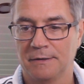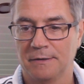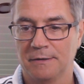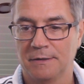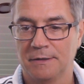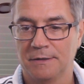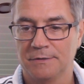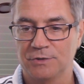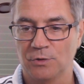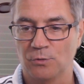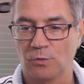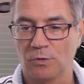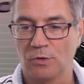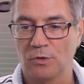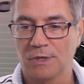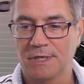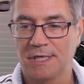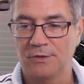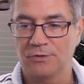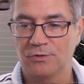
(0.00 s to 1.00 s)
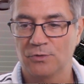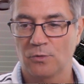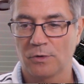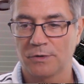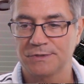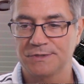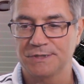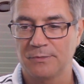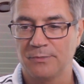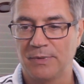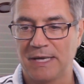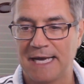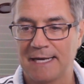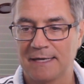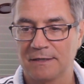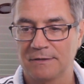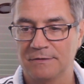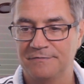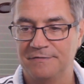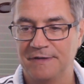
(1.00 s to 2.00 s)
So we're looking towards the
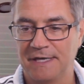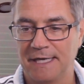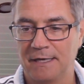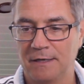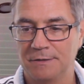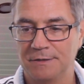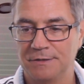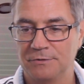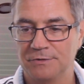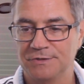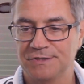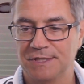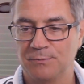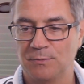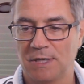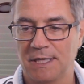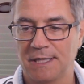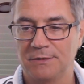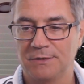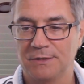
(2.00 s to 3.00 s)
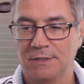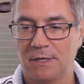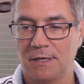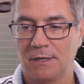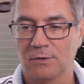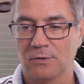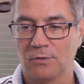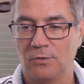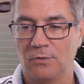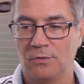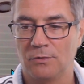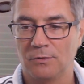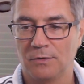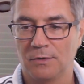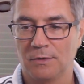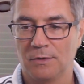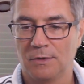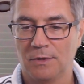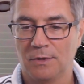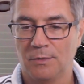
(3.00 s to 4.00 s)
back of the van. You'll see my toggle
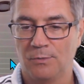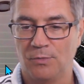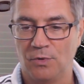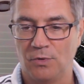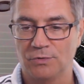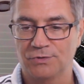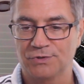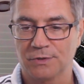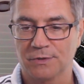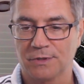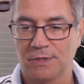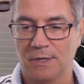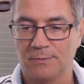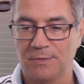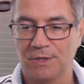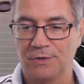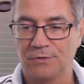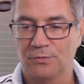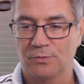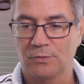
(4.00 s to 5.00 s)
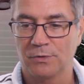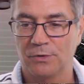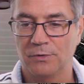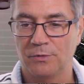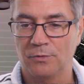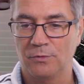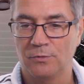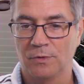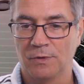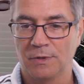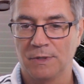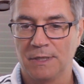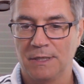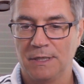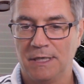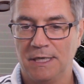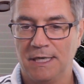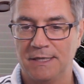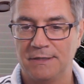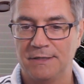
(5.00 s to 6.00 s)
bolts are coming through.
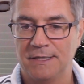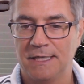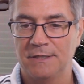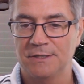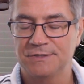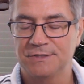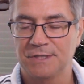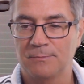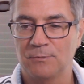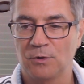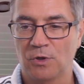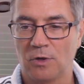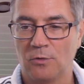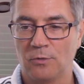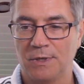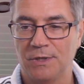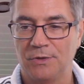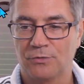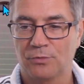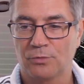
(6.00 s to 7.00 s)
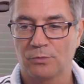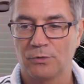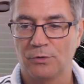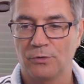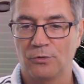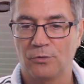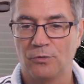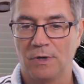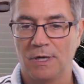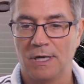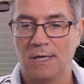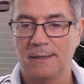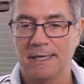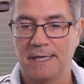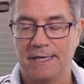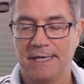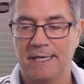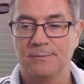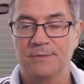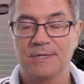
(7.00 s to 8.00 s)
And then as I'm going through, I
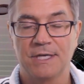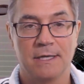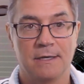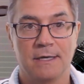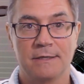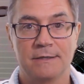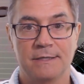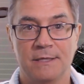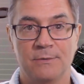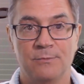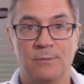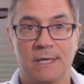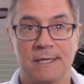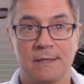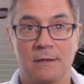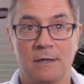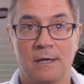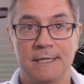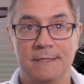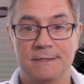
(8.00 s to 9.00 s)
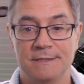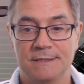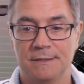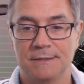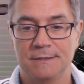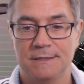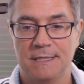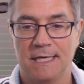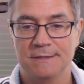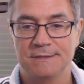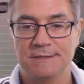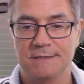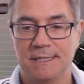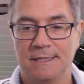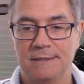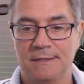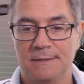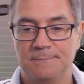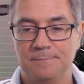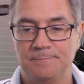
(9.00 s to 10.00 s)
am connecting my lights and
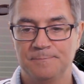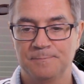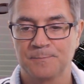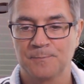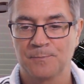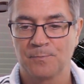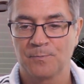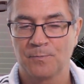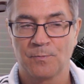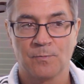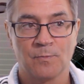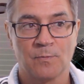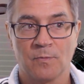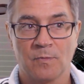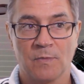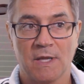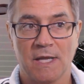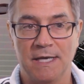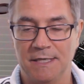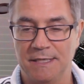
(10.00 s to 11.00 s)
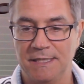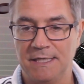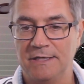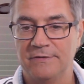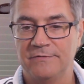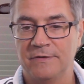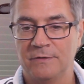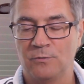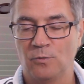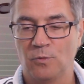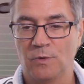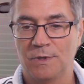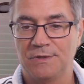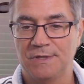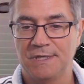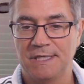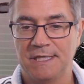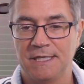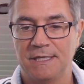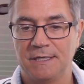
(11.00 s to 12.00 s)
testing them. And even
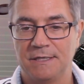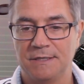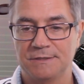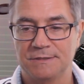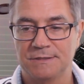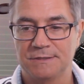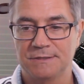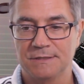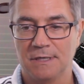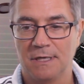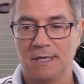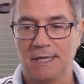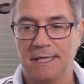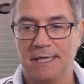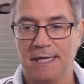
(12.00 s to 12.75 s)
with these, I